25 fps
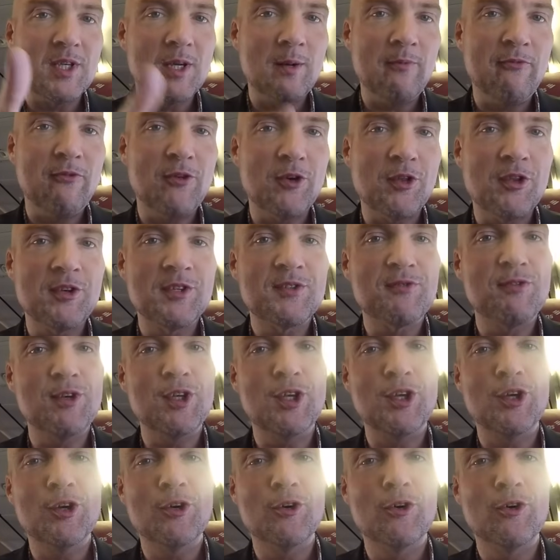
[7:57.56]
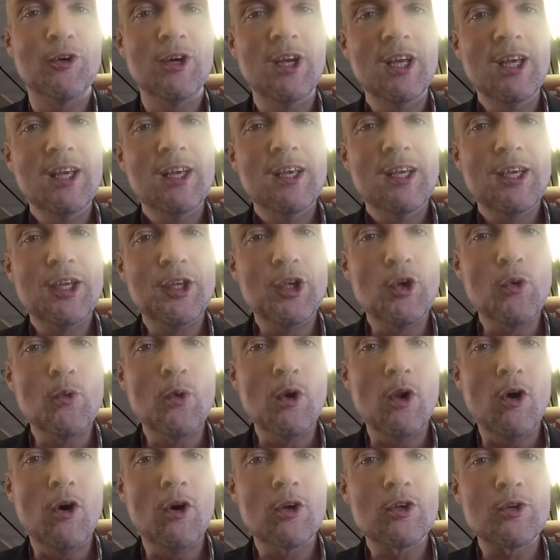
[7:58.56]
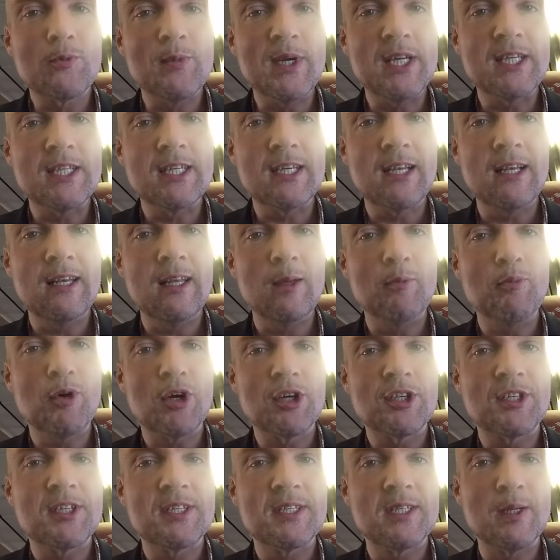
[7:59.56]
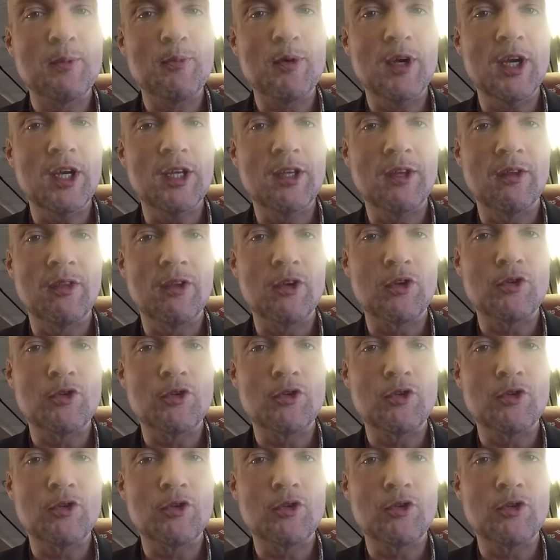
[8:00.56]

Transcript: up for this video, and you will automatically participate in the